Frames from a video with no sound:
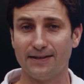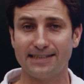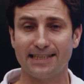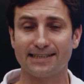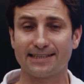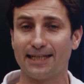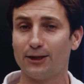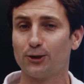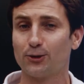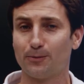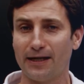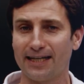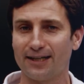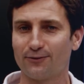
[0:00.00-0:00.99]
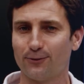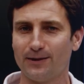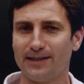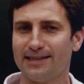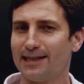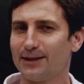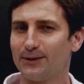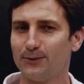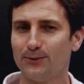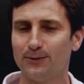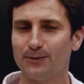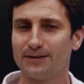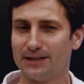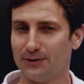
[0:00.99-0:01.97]
VistaScan I Q image plates
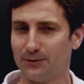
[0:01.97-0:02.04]
are